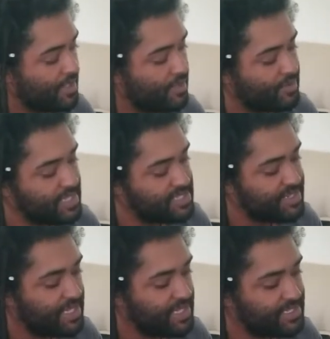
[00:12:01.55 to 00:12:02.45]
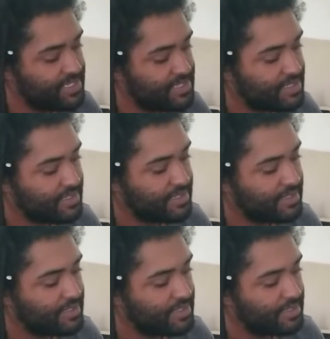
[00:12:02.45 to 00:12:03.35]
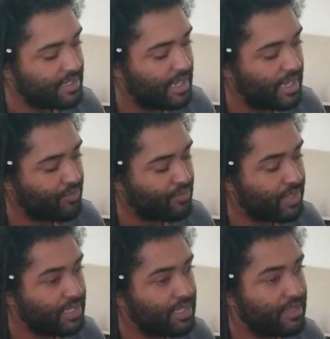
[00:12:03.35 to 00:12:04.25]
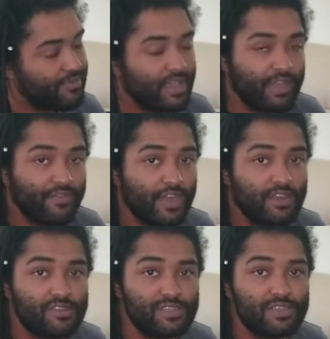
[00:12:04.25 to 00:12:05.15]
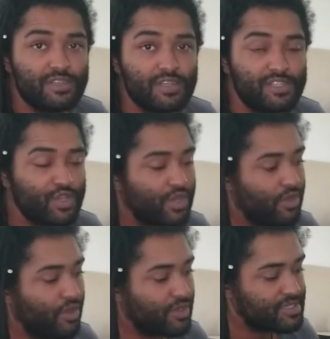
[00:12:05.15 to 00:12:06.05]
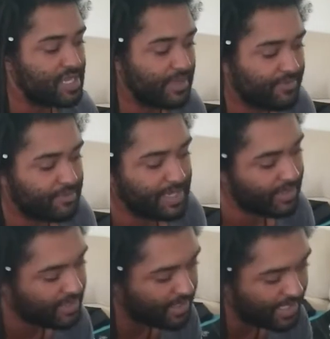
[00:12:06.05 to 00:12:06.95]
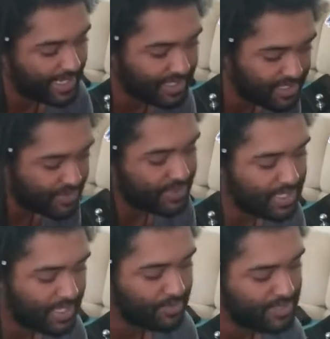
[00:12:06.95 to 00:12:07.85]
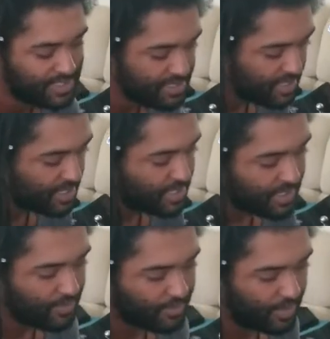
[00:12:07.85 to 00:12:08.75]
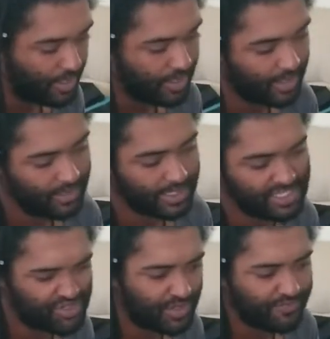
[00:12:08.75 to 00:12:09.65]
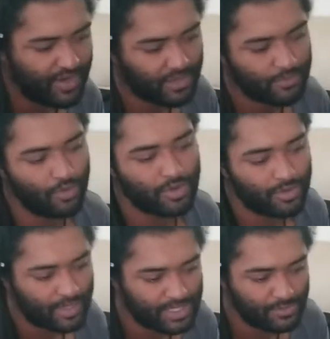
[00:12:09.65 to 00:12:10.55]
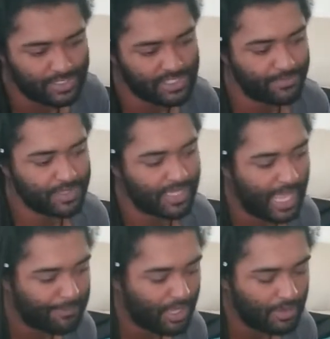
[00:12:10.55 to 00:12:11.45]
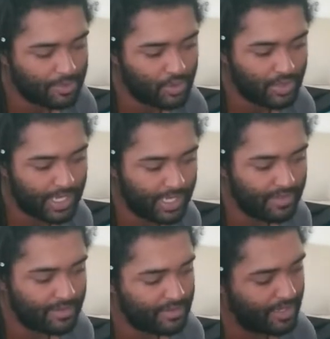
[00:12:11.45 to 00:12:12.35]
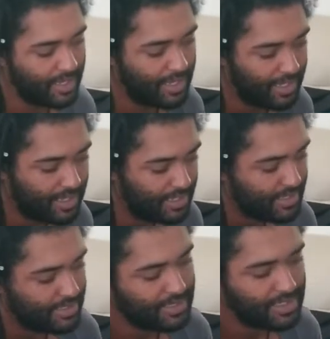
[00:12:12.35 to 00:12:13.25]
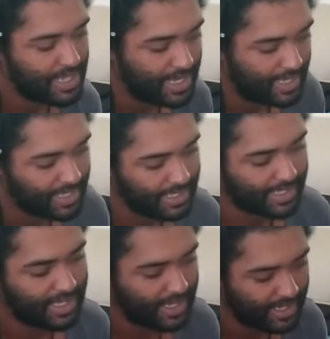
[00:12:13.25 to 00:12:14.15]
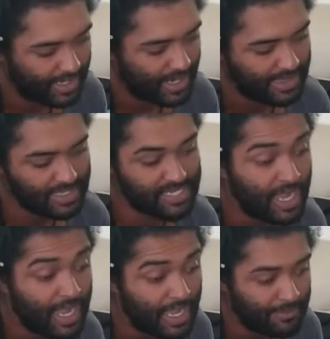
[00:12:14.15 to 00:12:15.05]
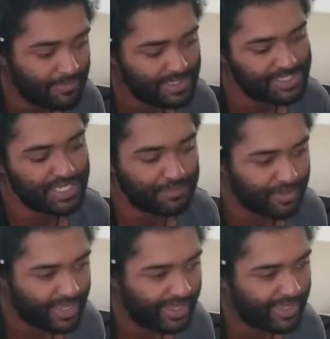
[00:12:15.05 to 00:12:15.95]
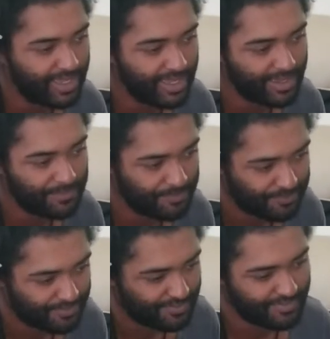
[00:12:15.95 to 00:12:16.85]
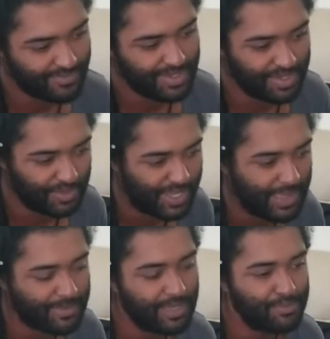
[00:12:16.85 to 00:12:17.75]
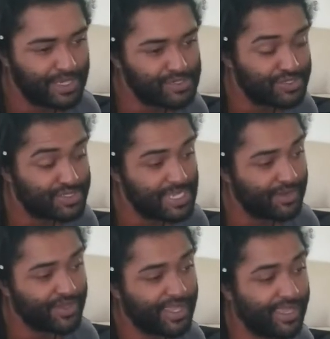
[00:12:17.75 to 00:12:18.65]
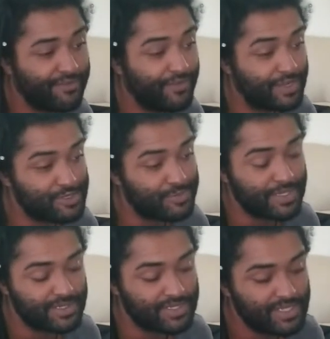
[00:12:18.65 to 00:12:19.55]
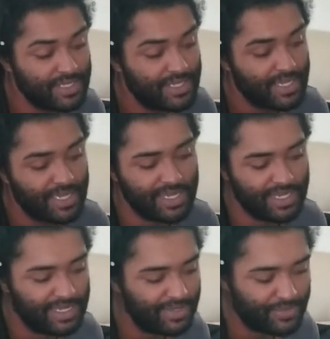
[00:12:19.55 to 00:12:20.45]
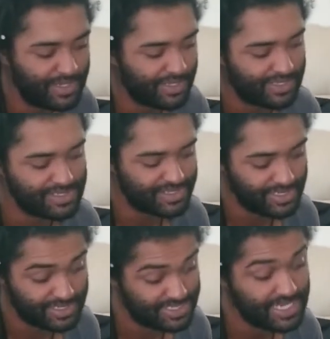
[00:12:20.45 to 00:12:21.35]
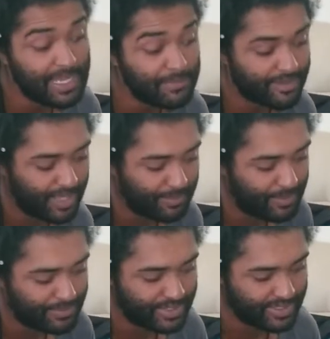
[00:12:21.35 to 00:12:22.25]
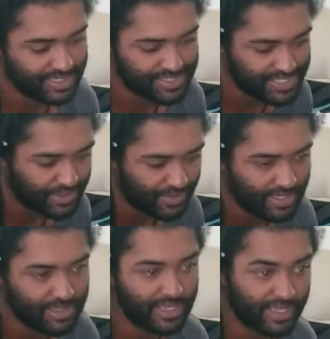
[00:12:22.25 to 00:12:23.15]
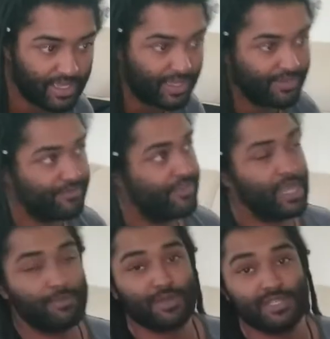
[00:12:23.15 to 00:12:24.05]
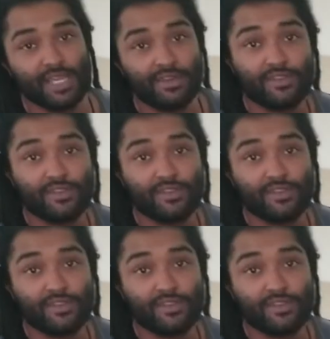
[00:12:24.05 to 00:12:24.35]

These days, I really love King of Fighters. It took a long time for me to get into it. I always liked Street Fighter more. I was sipping the Capcom Kool-Aid. And at the time, it seemed like, Capcom players looked down on King of Fighters players. It seemed like people didn't consider it like a viable contender.